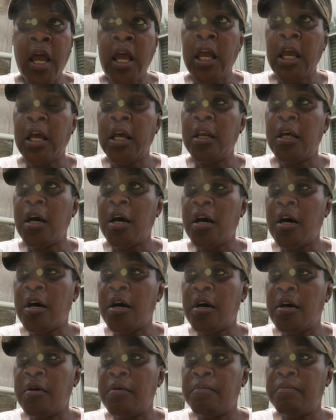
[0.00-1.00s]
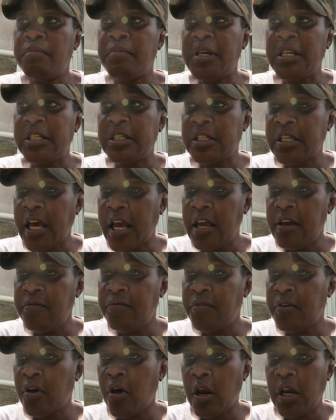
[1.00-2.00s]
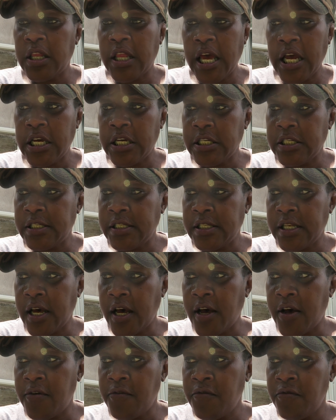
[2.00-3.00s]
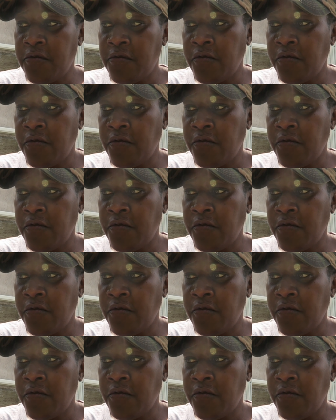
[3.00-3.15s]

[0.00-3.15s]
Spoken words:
And be safe and all of that good stuff.